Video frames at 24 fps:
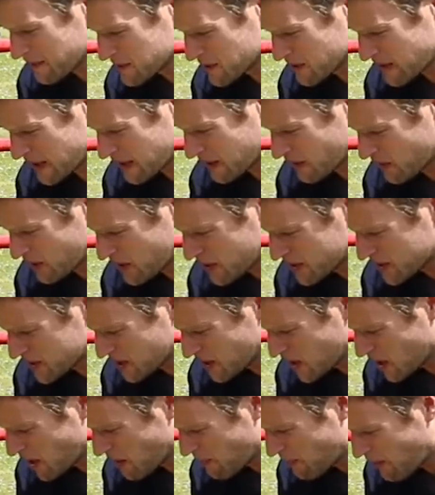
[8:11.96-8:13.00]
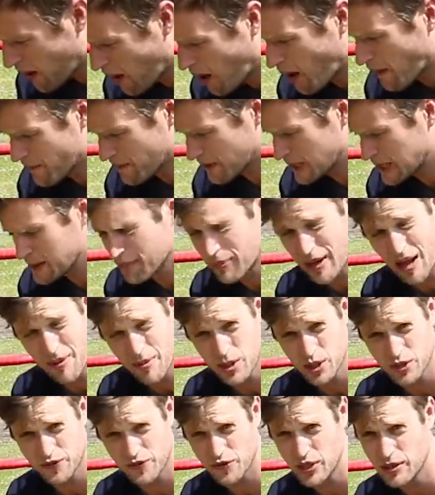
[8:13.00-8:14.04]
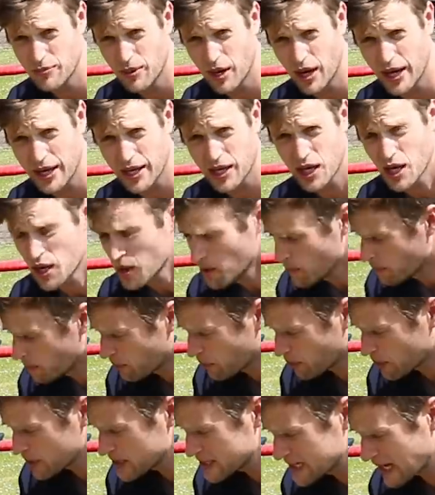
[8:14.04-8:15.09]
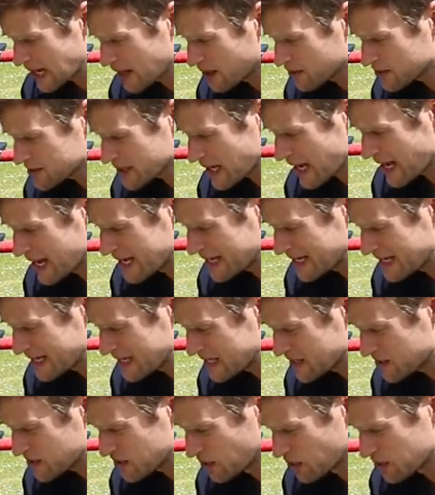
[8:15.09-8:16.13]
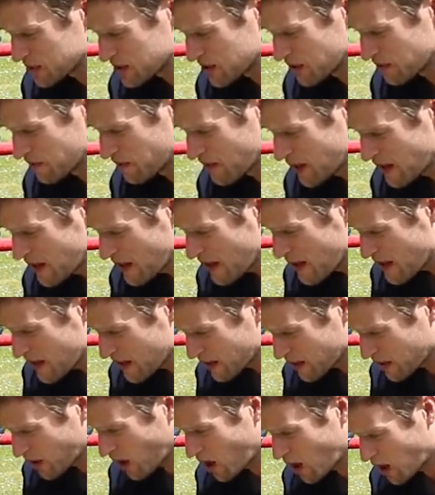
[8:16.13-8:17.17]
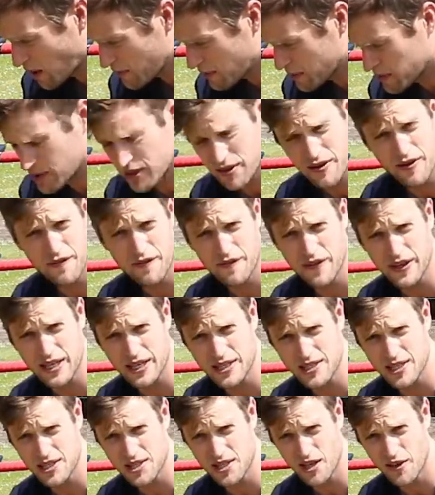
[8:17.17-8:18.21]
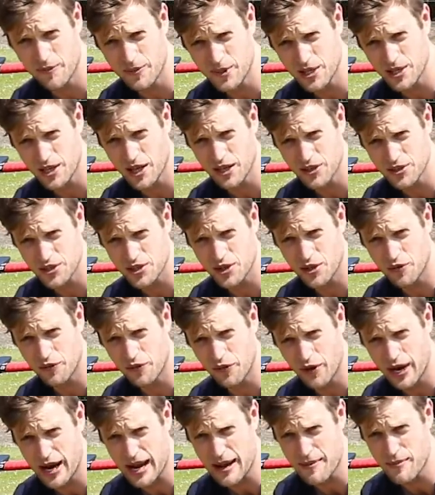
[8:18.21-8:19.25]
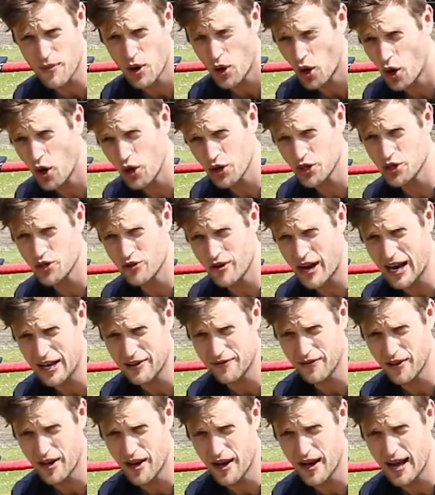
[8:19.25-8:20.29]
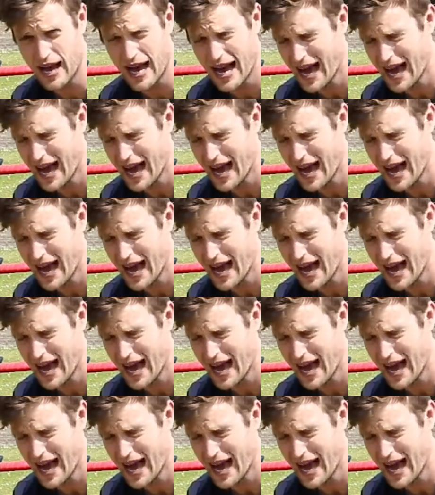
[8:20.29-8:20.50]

them to think that it's a perfectly blemish-free bike. Point out any sort of carbon fixes that have been done to the frame on your advert